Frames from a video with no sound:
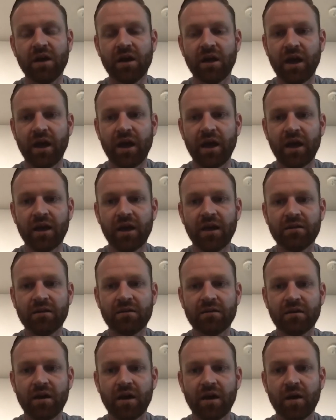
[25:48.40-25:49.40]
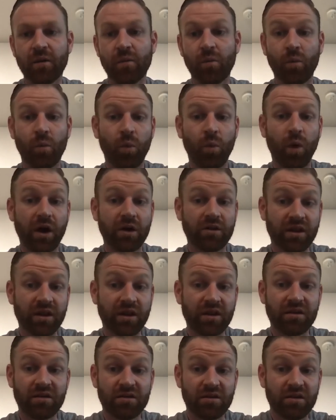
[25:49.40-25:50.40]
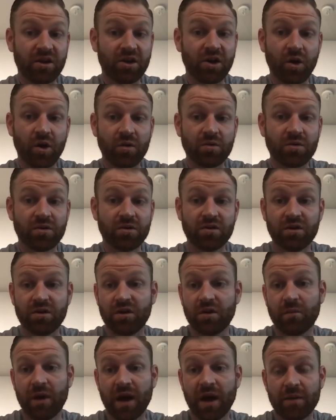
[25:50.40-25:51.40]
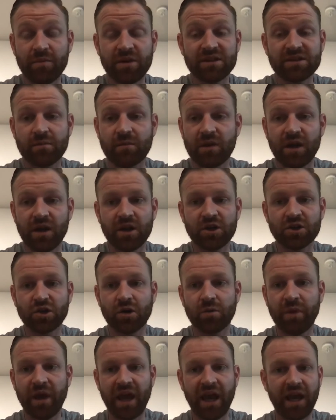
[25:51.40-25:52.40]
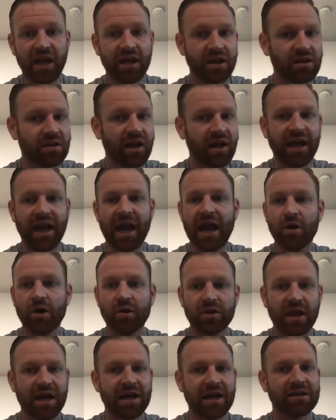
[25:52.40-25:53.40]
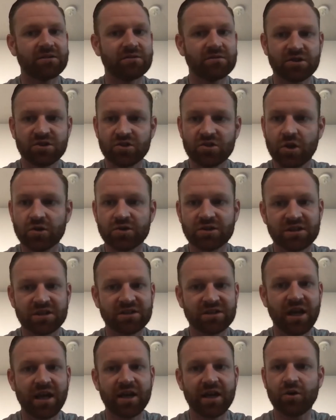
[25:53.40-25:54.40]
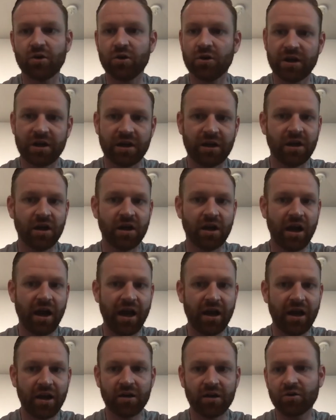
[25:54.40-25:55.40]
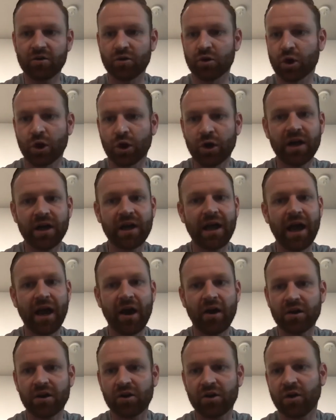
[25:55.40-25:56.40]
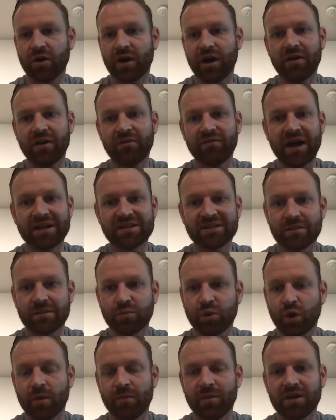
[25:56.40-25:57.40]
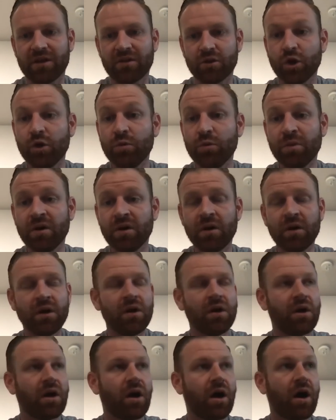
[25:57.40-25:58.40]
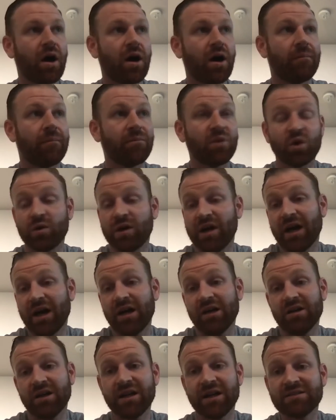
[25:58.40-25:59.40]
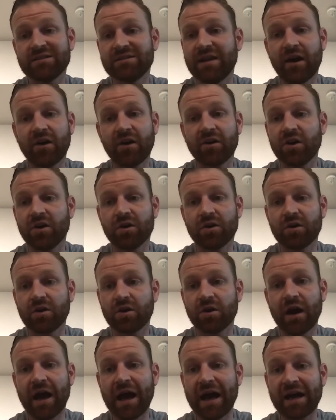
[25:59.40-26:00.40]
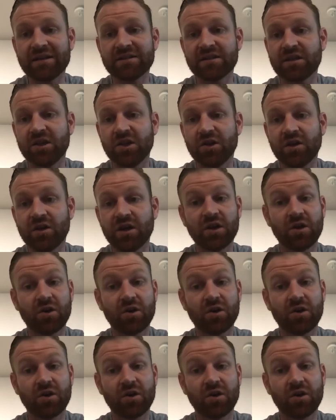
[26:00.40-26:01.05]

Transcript: And while there might be some initial pain in like how that slows the cycle and learning how to create a fast deployment loop, the reality is now you're executing your